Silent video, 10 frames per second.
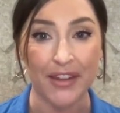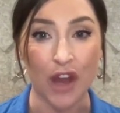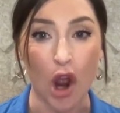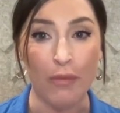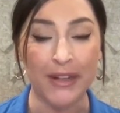
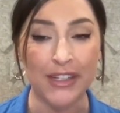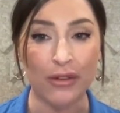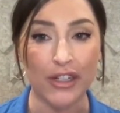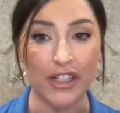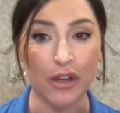The open
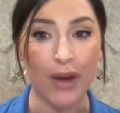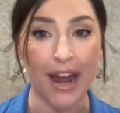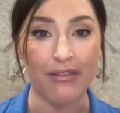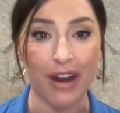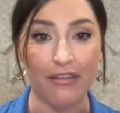source
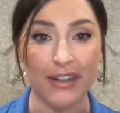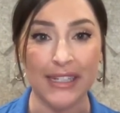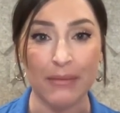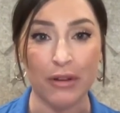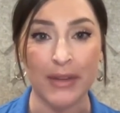UI
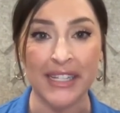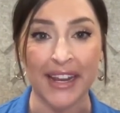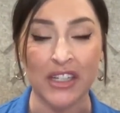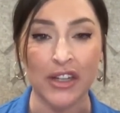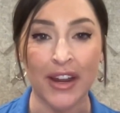reference
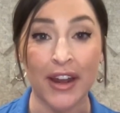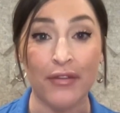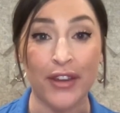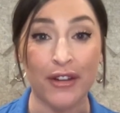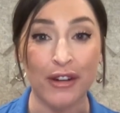implementation
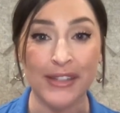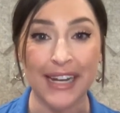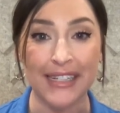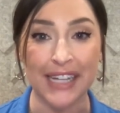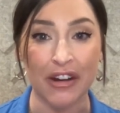of Hxro's
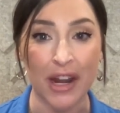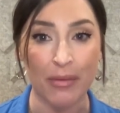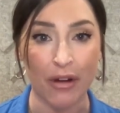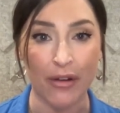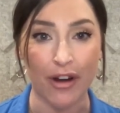Dexterity
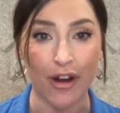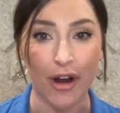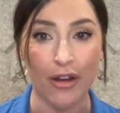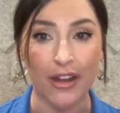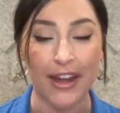
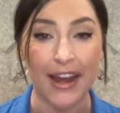Protocol